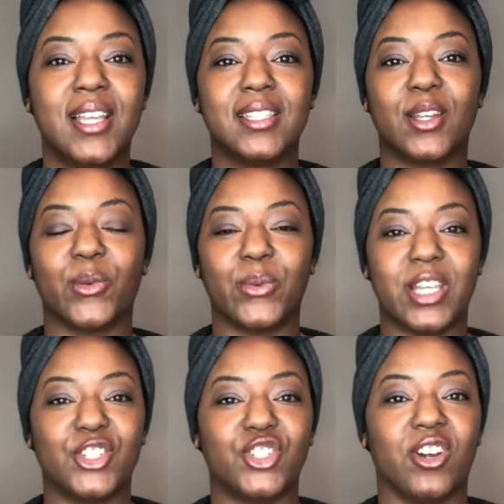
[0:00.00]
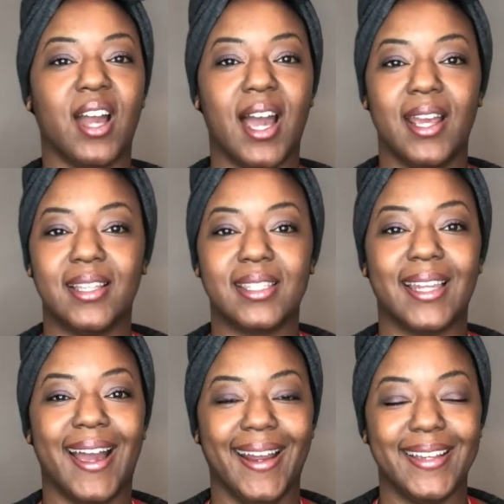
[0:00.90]
to reach your highest and
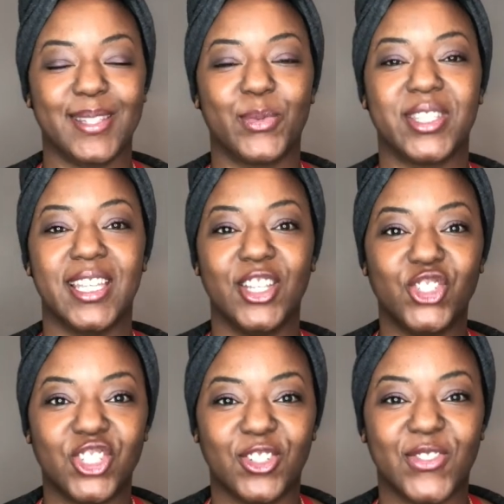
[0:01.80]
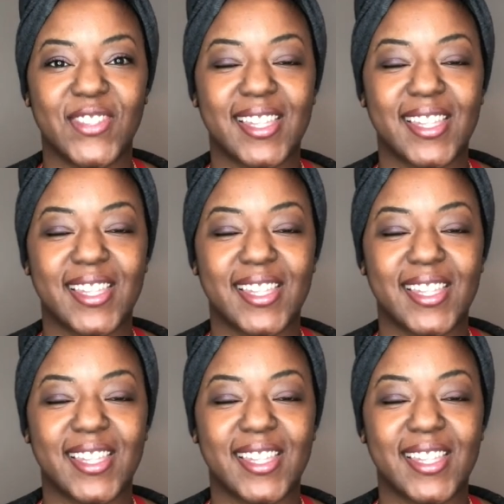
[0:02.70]
highest potentials.